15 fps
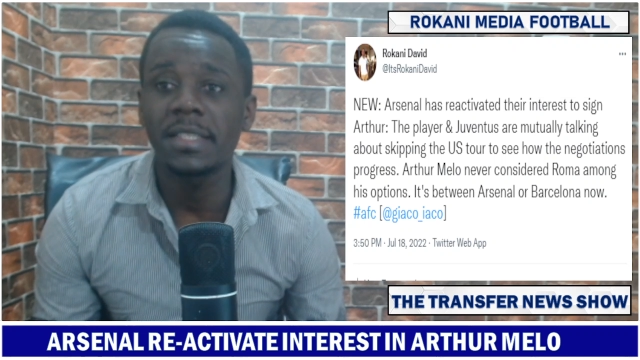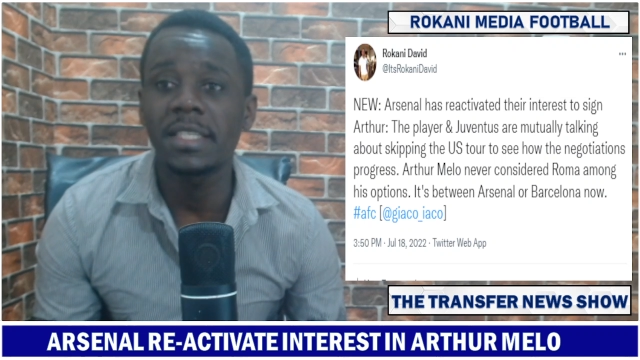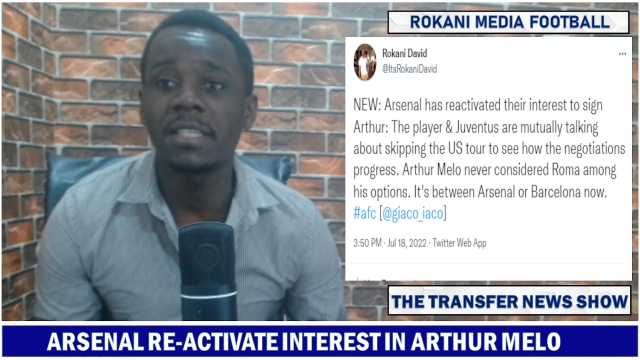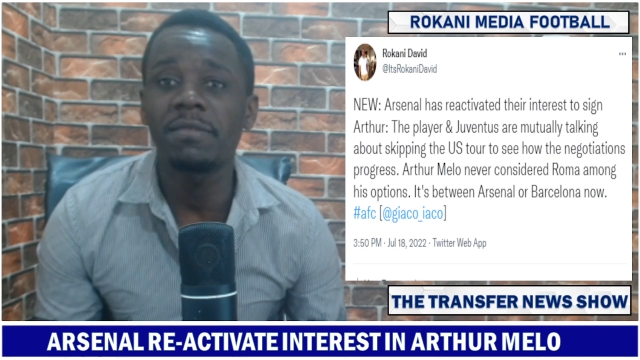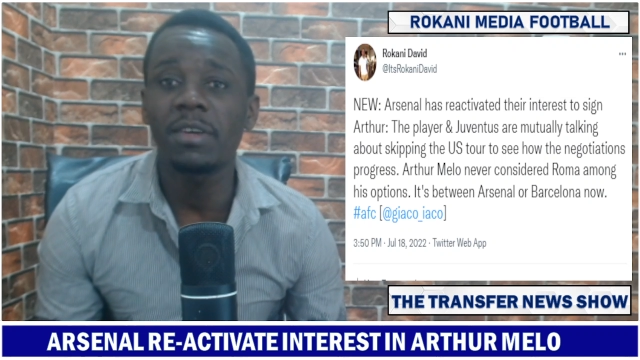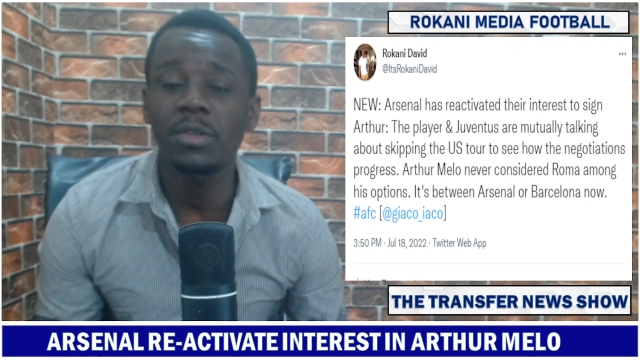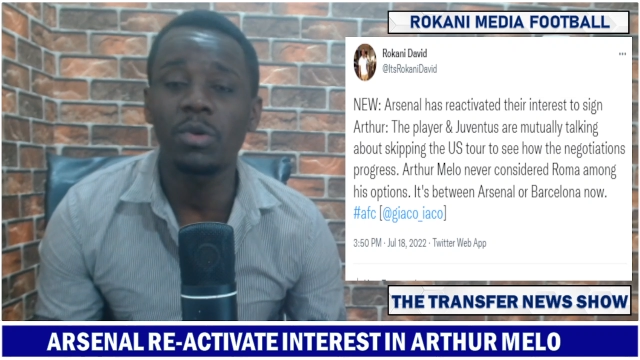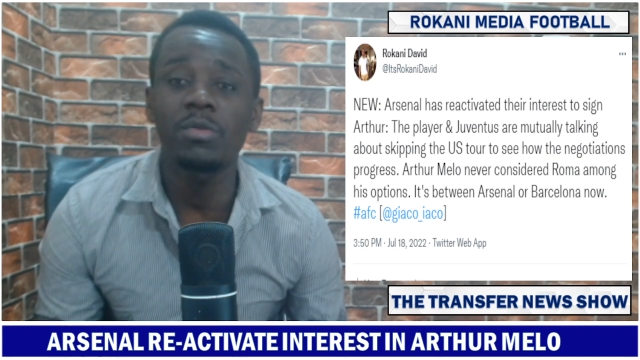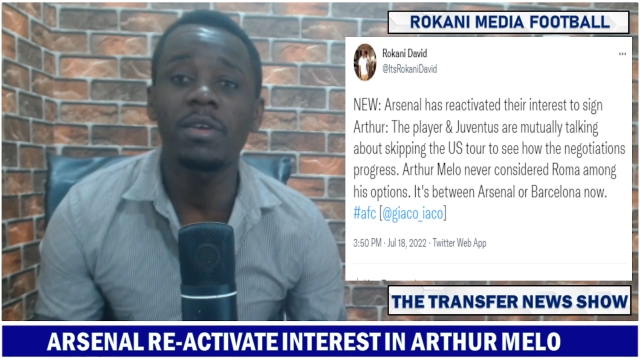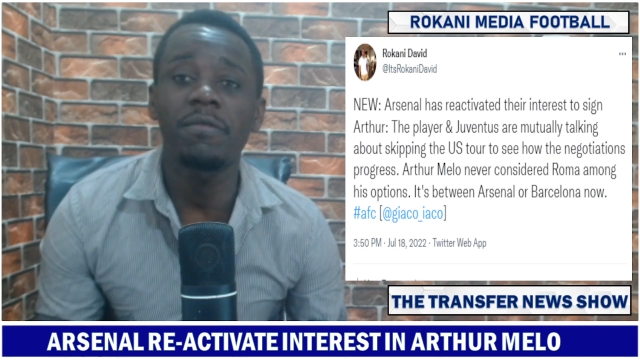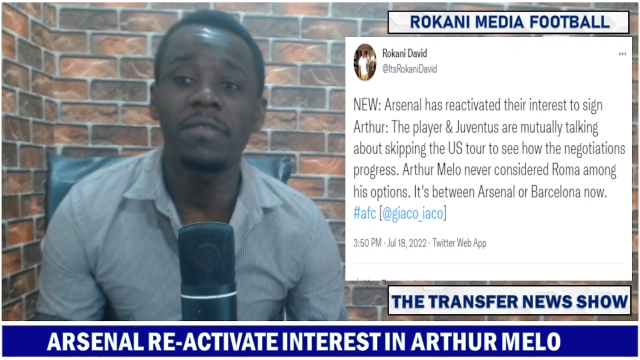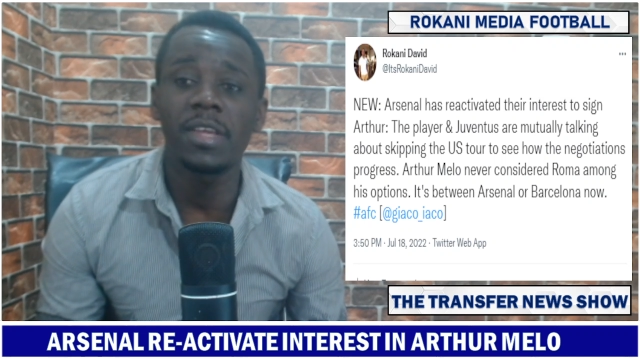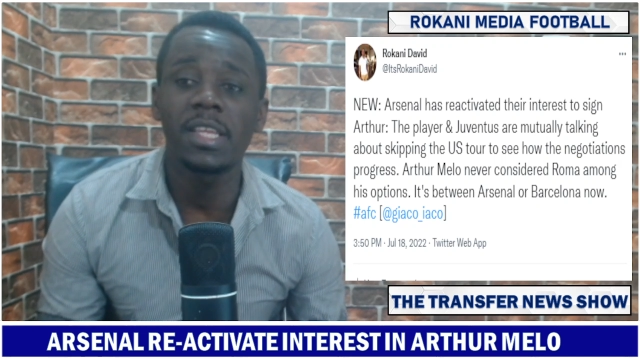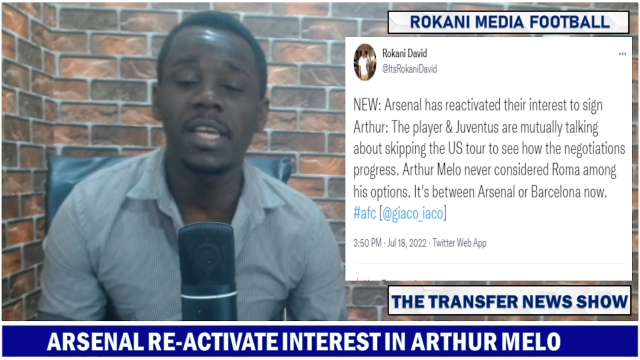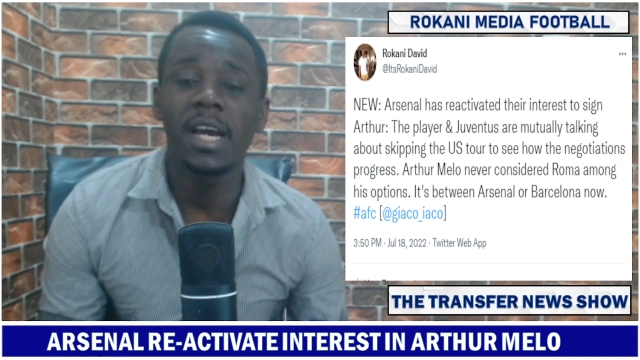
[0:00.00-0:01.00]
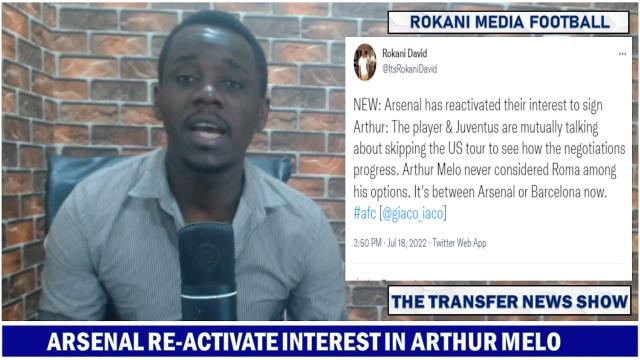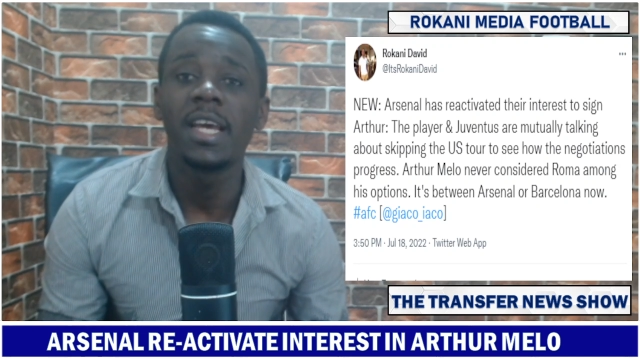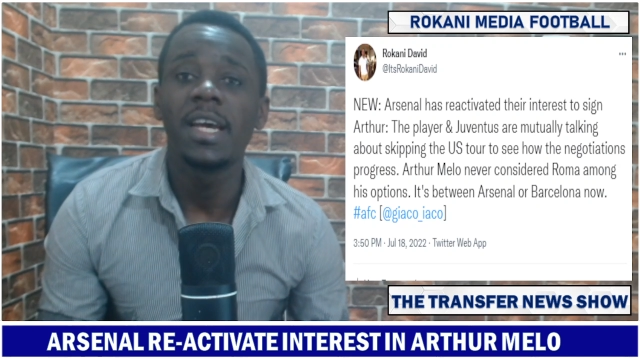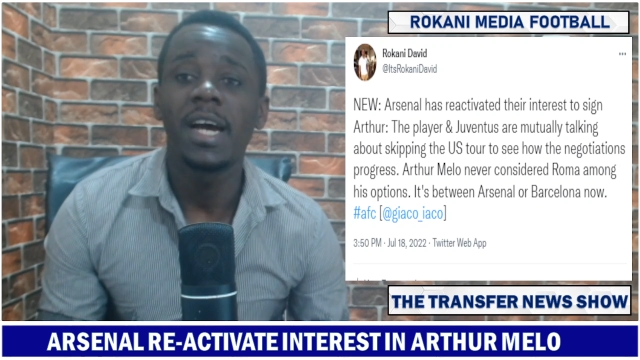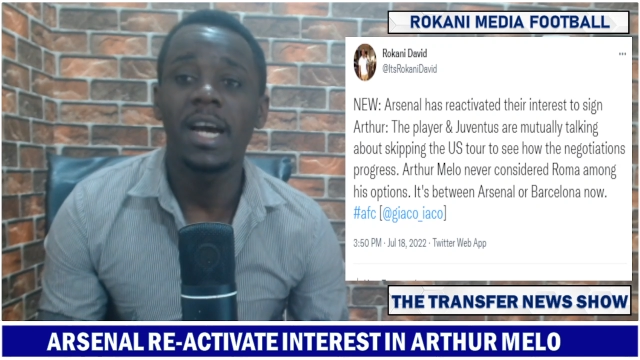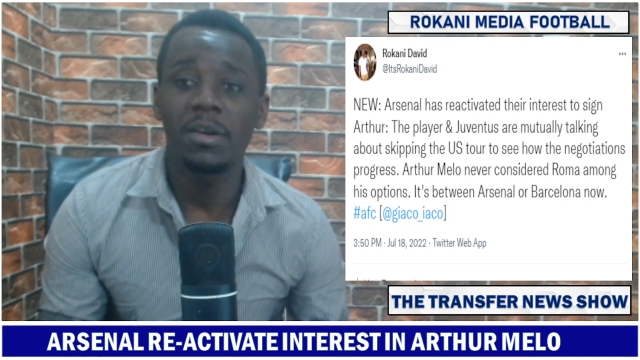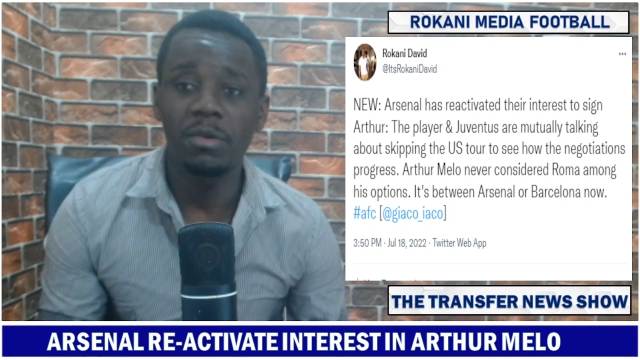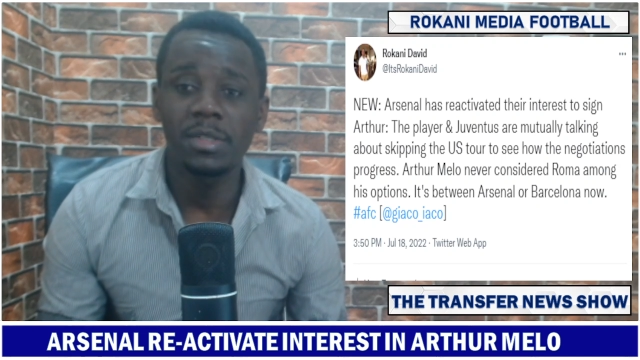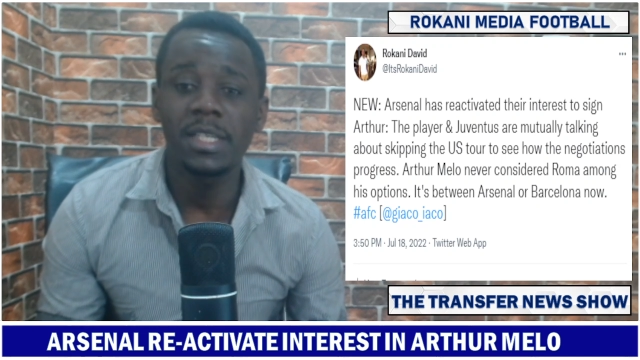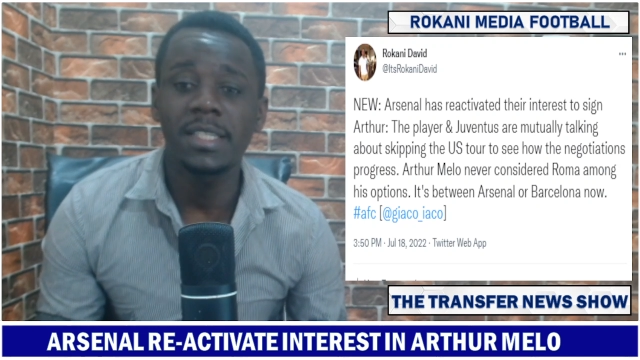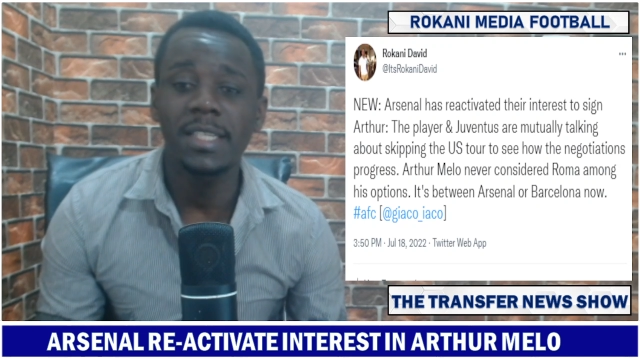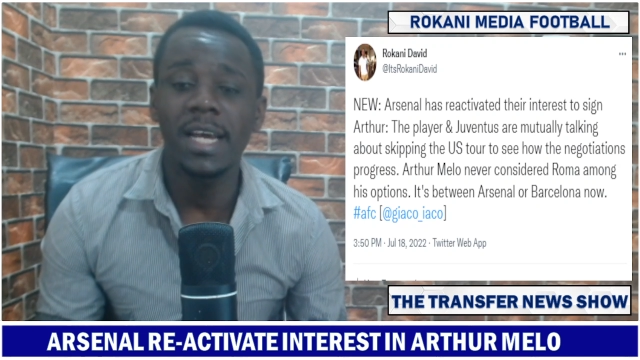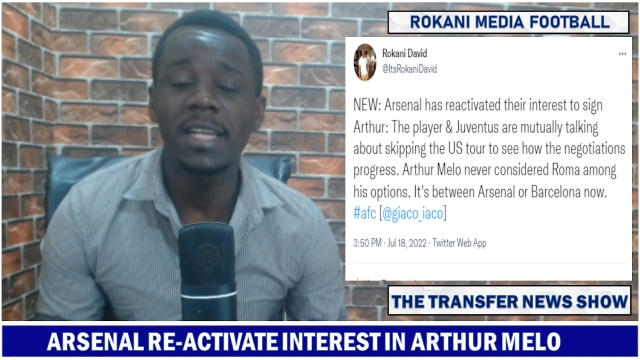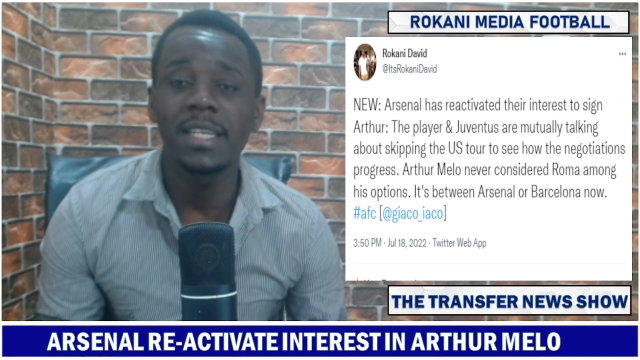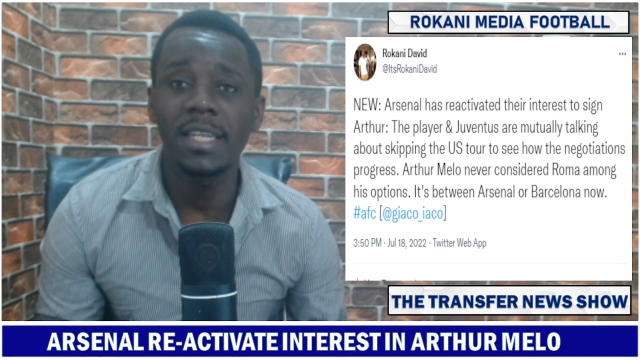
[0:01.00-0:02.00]
and if at all Rafinha had not yet
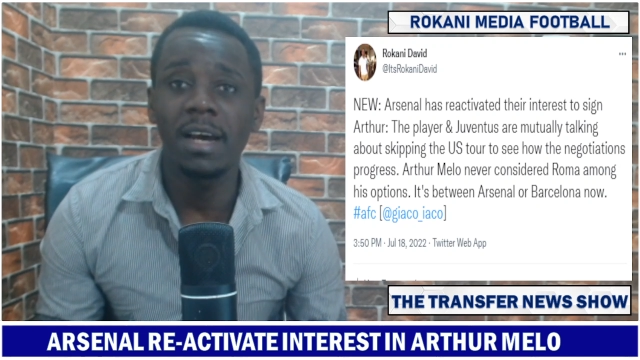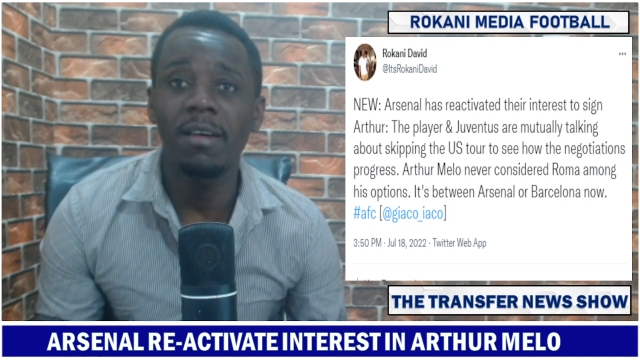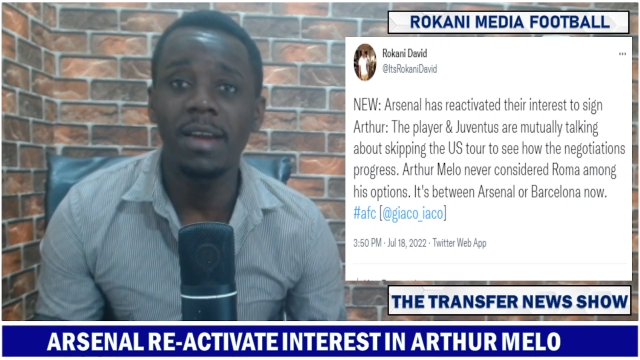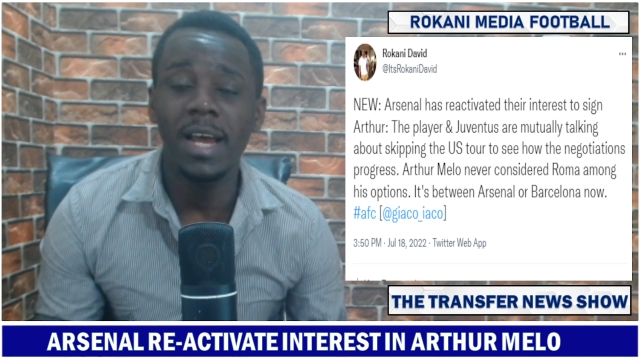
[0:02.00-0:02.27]
turned down